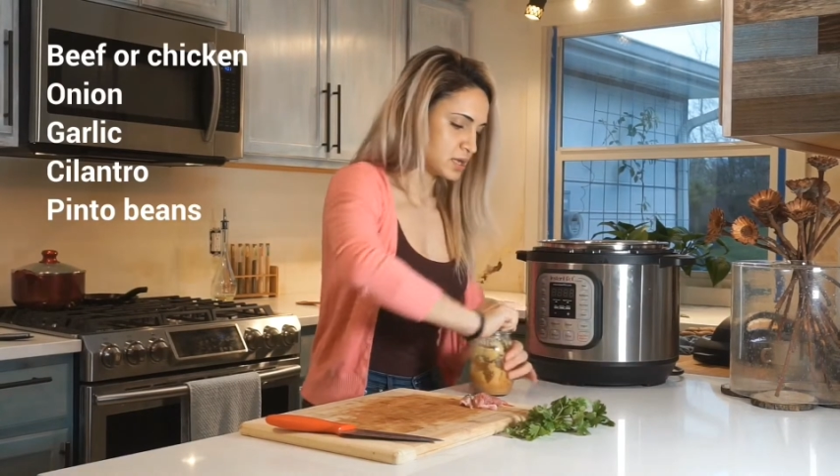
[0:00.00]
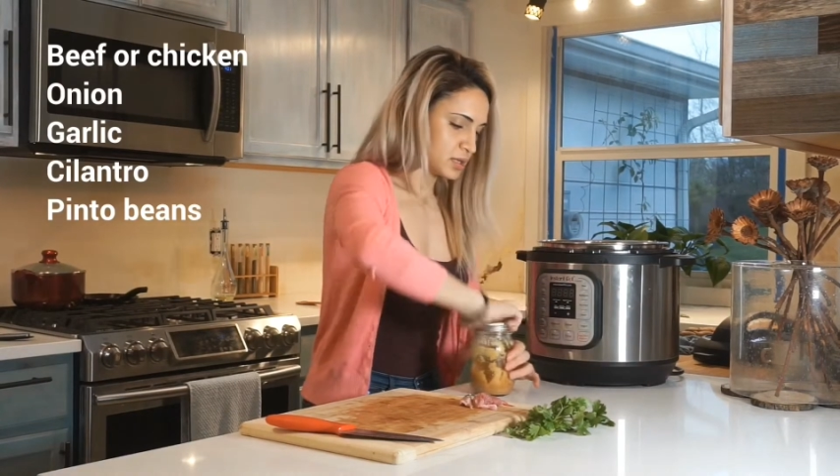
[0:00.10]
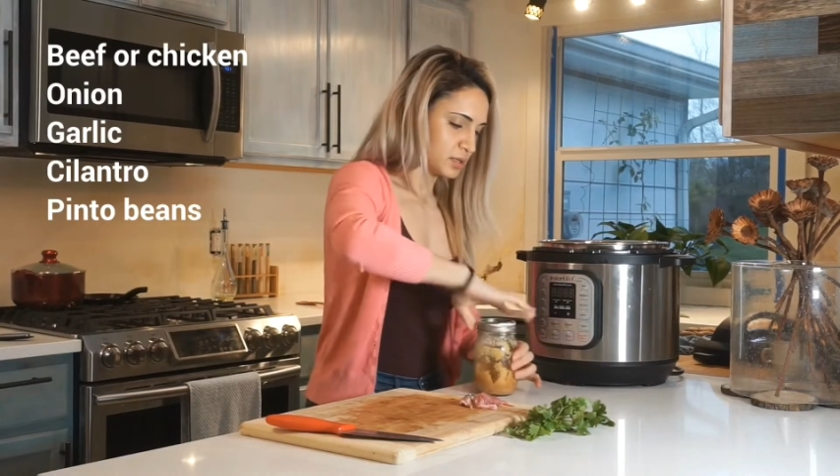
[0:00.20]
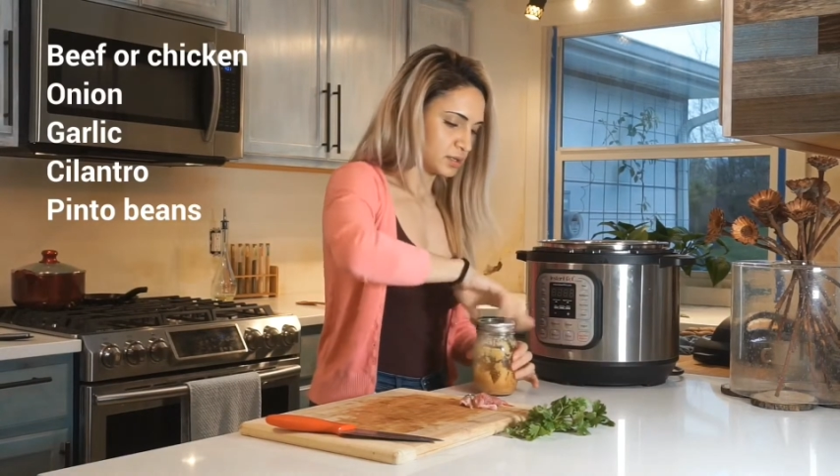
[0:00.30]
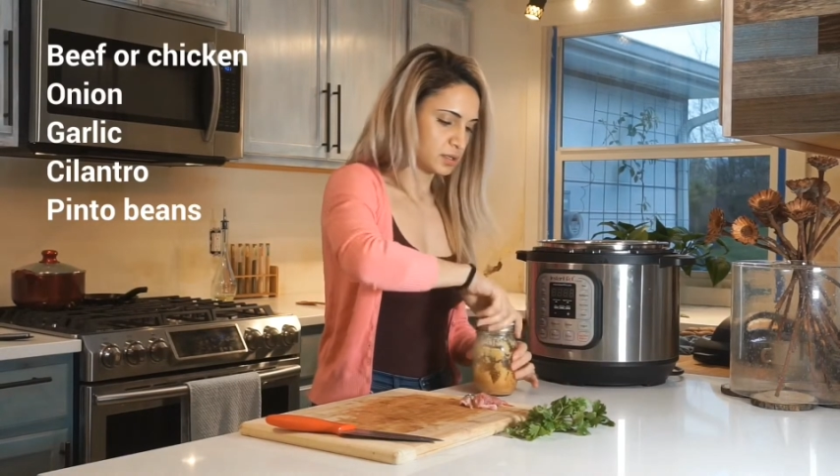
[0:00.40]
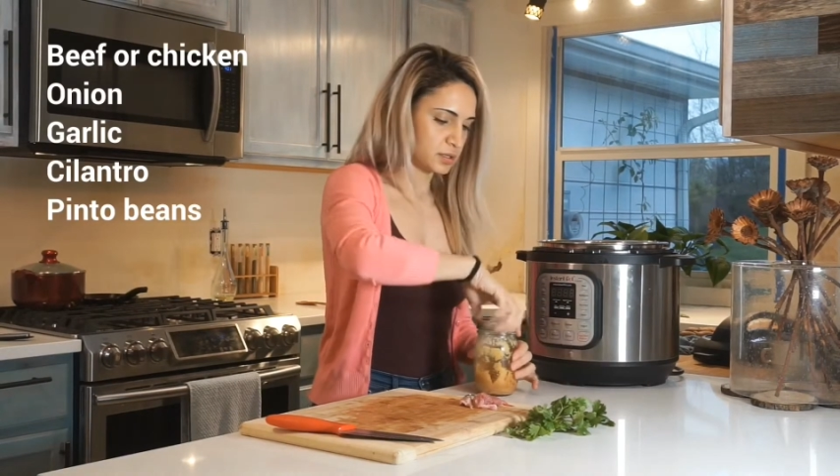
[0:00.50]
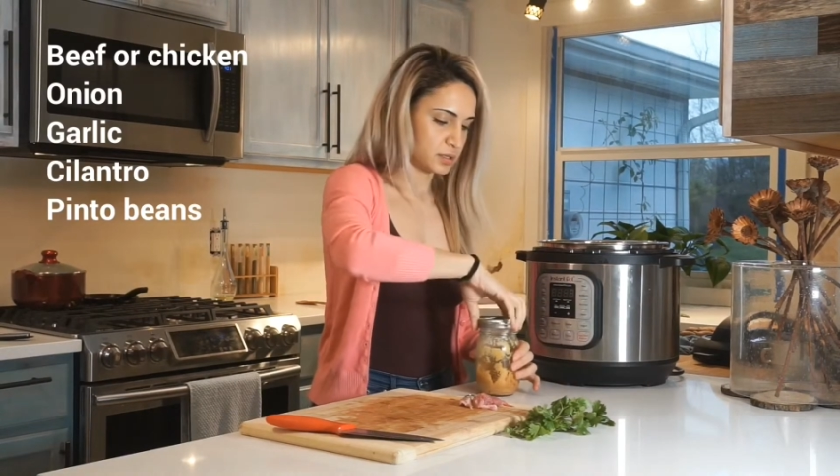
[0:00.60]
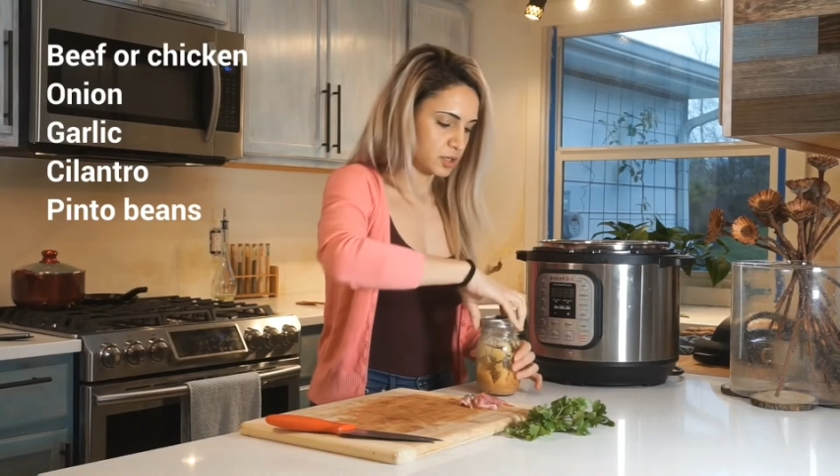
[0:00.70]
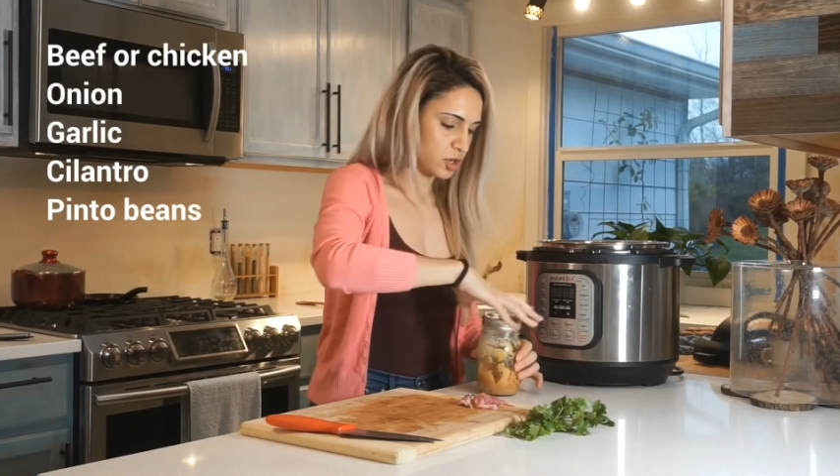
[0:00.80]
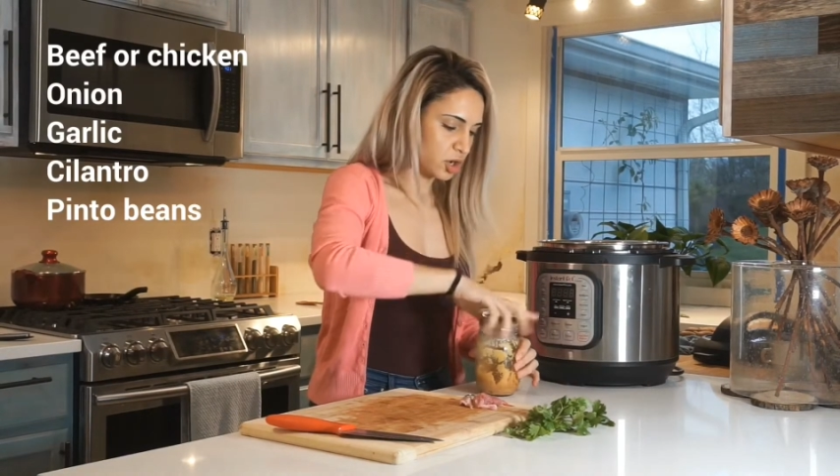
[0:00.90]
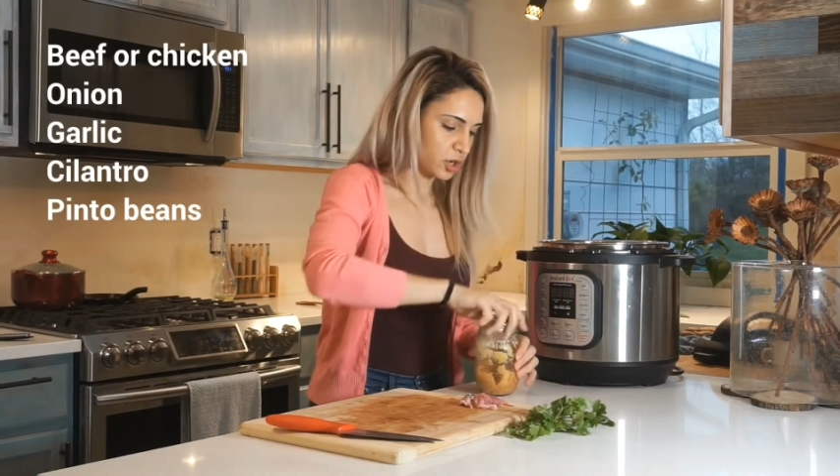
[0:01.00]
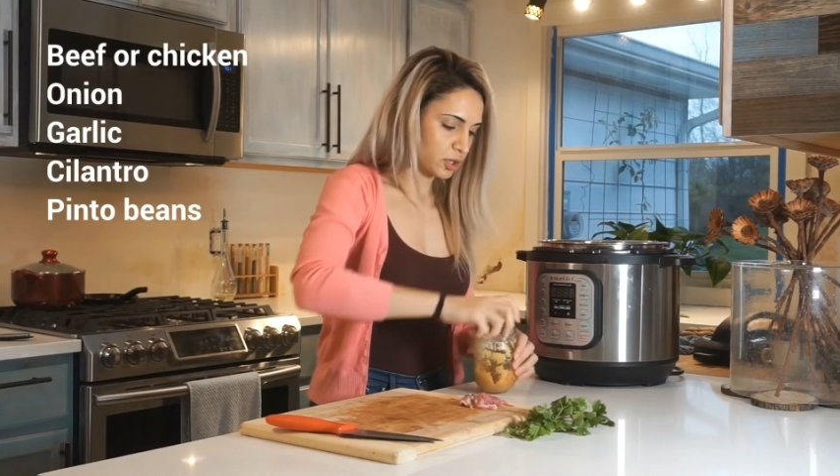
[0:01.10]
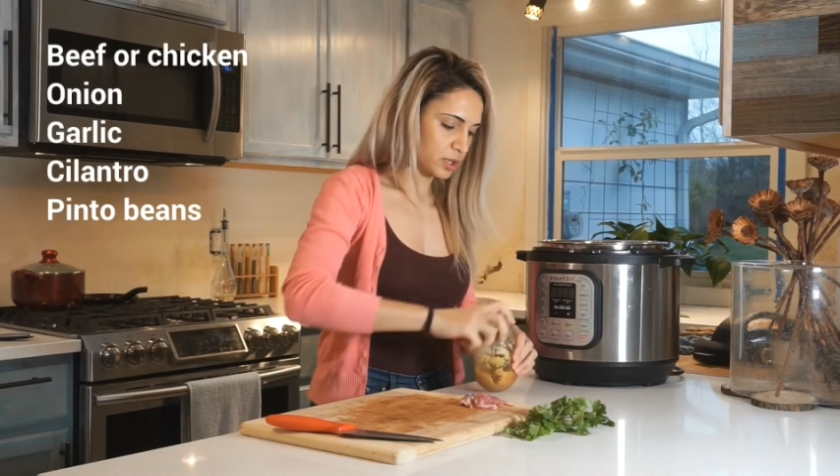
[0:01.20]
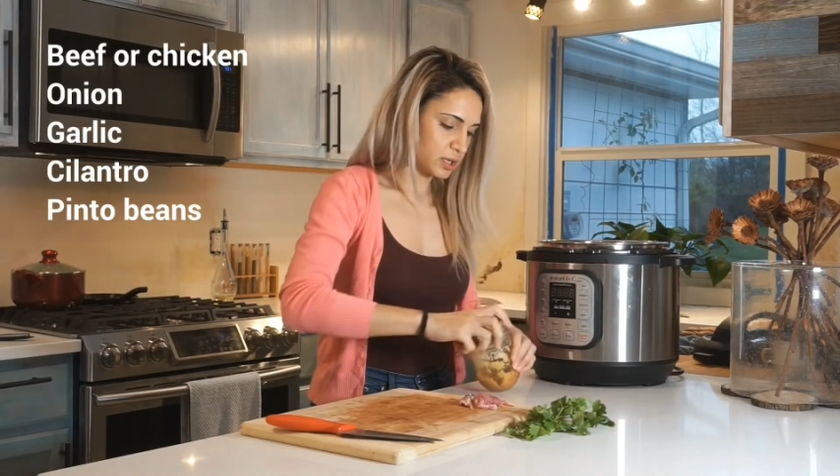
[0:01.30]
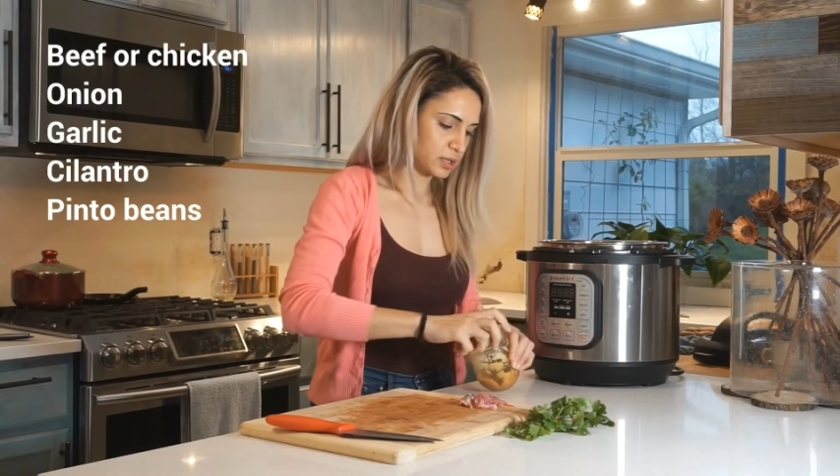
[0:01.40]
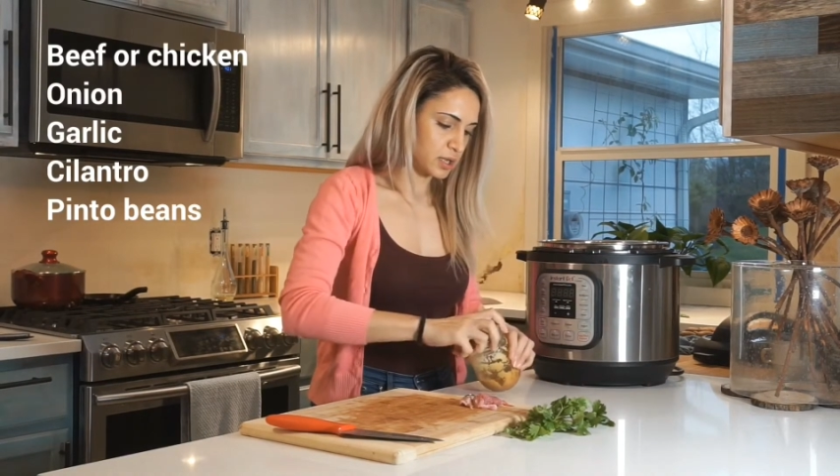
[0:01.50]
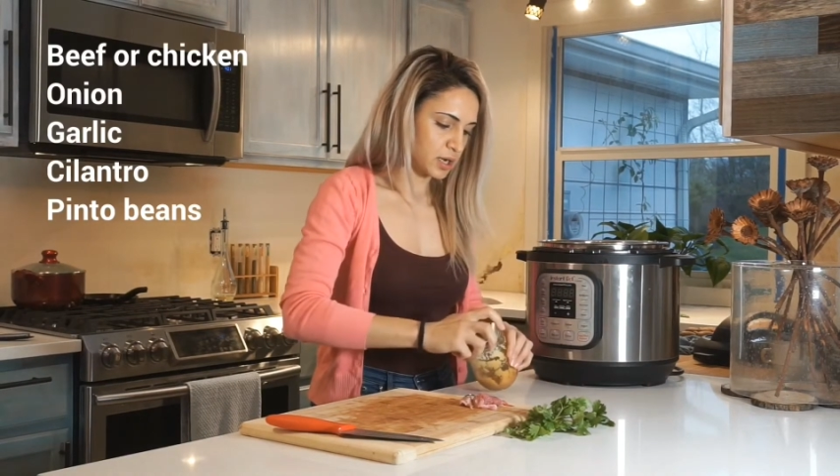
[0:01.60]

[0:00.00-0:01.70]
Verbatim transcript: This is garlic that